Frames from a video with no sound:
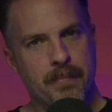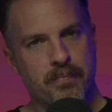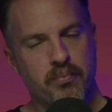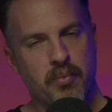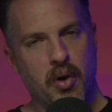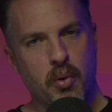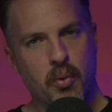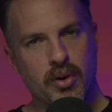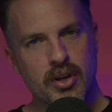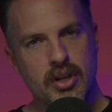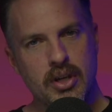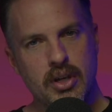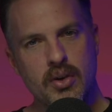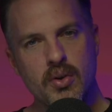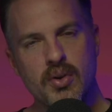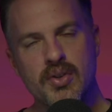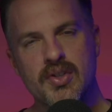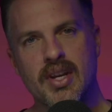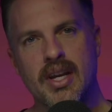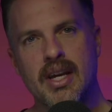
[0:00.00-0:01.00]
but we're
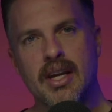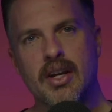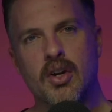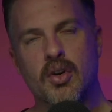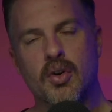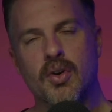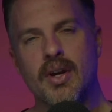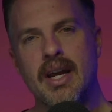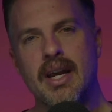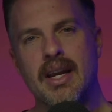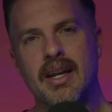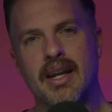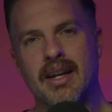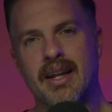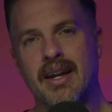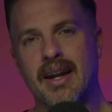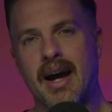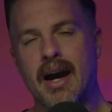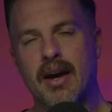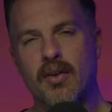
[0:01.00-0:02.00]
using Creed in an
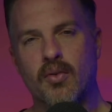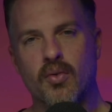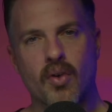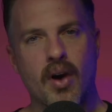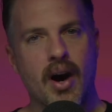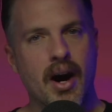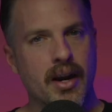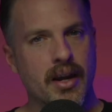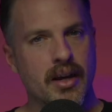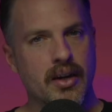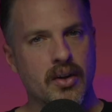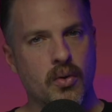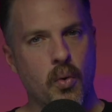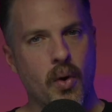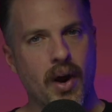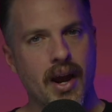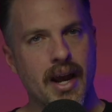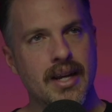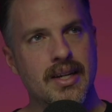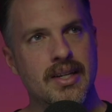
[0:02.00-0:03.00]
ironic
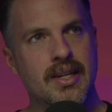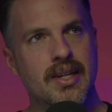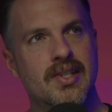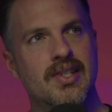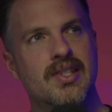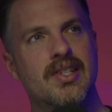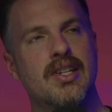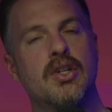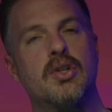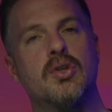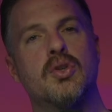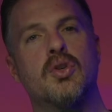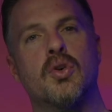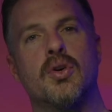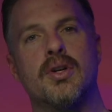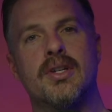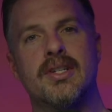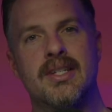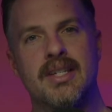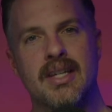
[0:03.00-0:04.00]
way to still
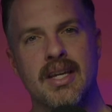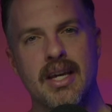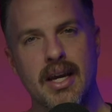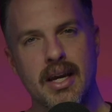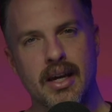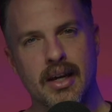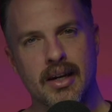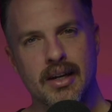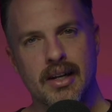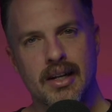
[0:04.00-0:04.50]
critique.